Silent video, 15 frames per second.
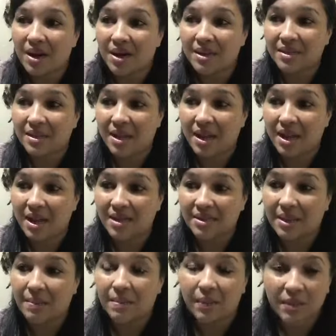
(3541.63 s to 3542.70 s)
as
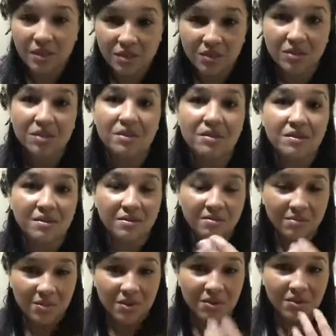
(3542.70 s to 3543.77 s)
a personal
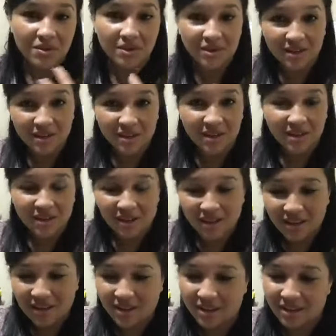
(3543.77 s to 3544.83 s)
more
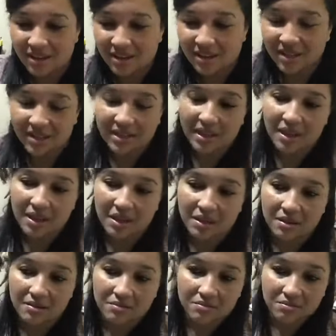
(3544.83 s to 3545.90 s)
thing,
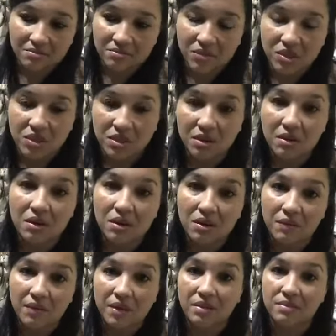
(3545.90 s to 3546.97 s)
you're still
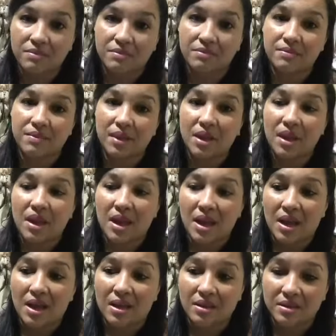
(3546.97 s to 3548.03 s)
loving,
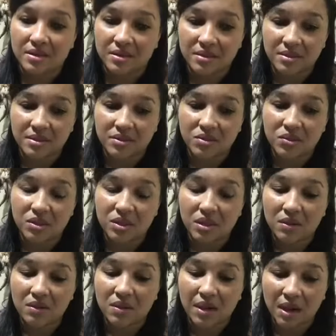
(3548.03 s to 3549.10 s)
and you
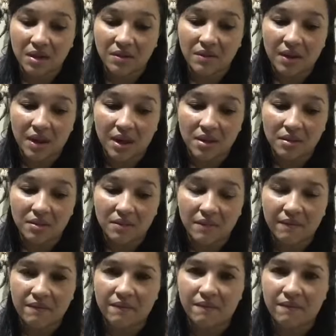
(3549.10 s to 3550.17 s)
still kind of like,
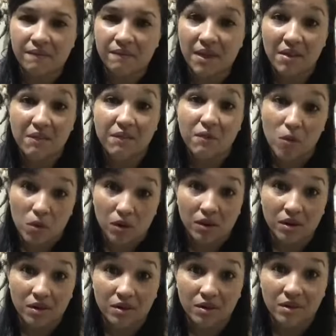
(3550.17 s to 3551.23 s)

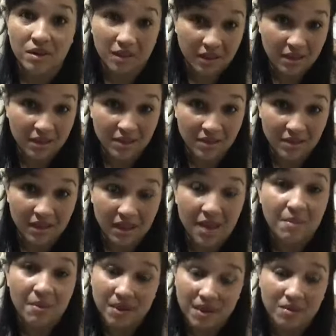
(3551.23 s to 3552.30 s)
F-word this,
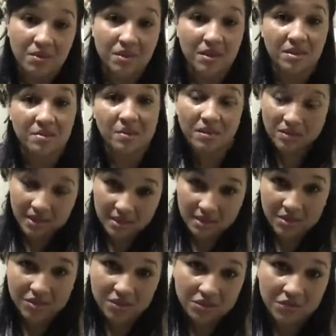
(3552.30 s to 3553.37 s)
I'm gonna do this because I
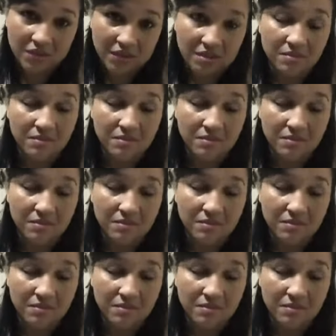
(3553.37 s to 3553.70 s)
deserve it.